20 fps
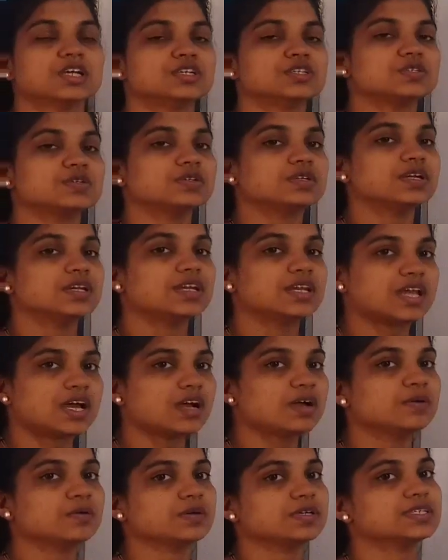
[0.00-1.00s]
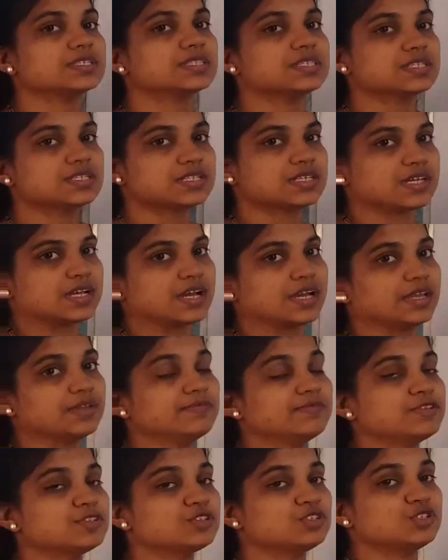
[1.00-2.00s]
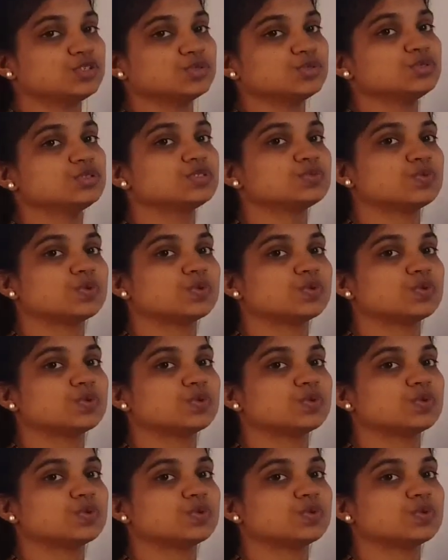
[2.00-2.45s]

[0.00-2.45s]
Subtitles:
So now is the time to choose